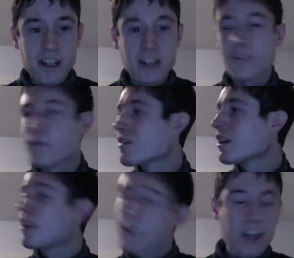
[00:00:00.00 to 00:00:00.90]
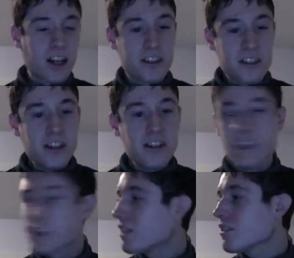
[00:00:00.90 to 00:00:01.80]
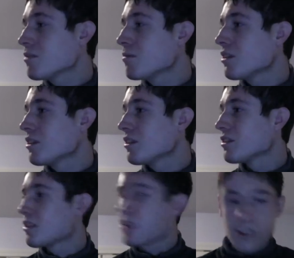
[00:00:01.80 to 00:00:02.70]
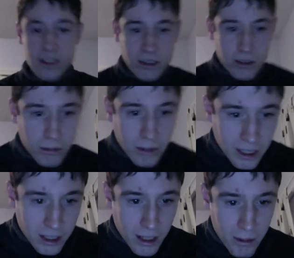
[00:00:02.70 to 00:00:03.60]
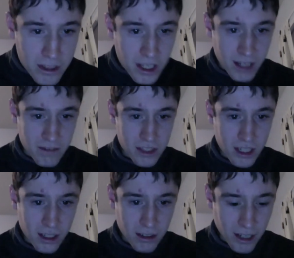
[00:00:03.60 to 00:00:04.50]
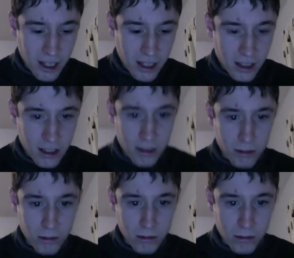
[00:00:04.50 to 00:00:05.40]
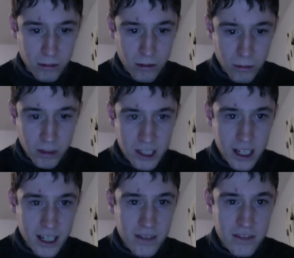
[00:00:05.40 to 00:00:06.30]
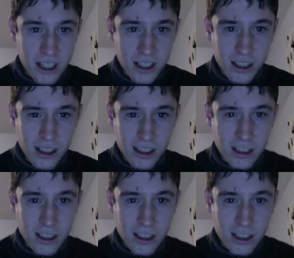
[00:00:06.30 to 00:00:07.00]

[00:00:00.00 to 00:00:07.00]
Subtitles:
Well, I'll tell you, 1,000 Words didn't. Wait, that was Adam Sandler, right? No. Was it Adam Sandler?